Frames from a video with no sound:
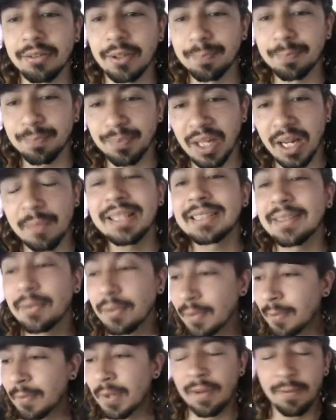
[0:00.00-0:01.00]
And I missed
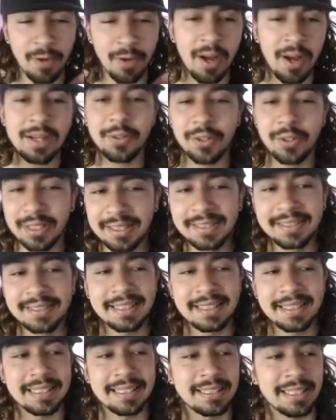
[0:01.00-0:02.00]
early on in the
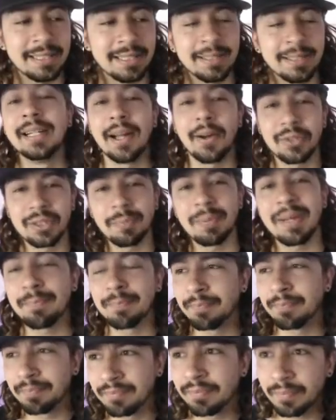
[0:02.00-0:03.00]
season, I was a bit
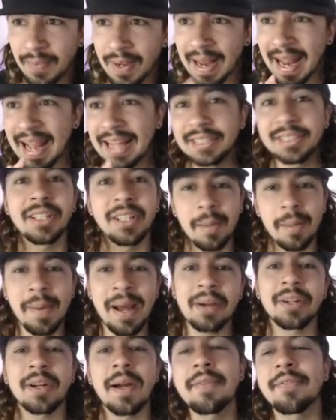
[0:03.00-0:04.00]
hesitant
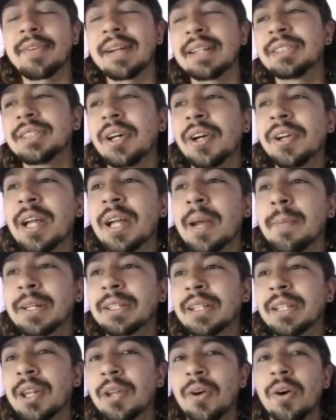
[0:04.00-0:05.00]
about going for Antonio
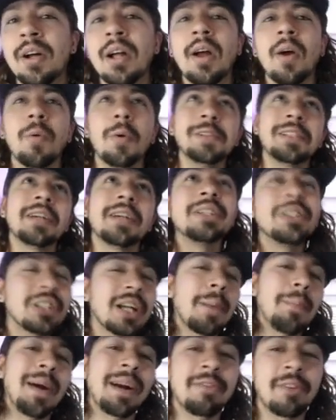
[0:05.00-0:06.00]
because I thought, well, he's only just
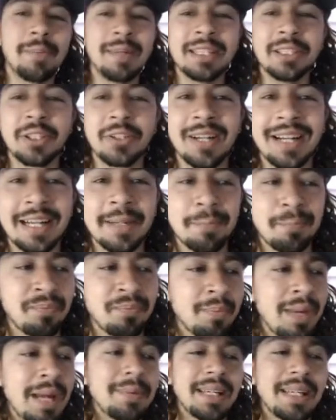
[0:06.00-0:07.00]
come back from injury,
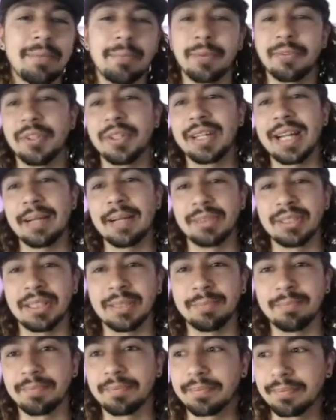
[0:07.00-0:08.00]
maybe give him a few games
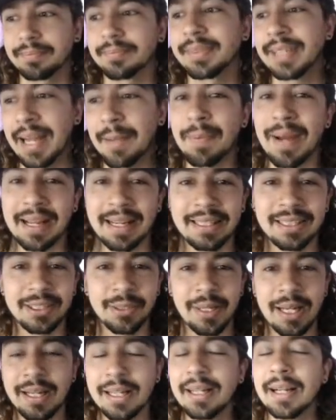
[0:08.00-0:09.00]
to get back into
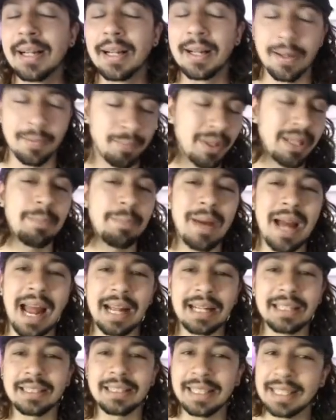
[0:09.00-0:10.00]
it, but he
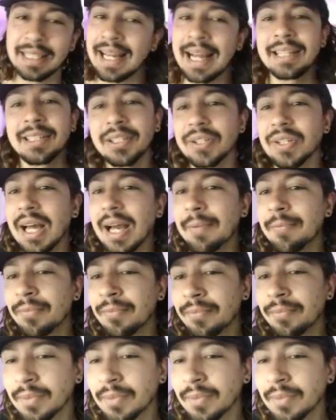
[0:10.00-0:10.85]
banged. He can do that.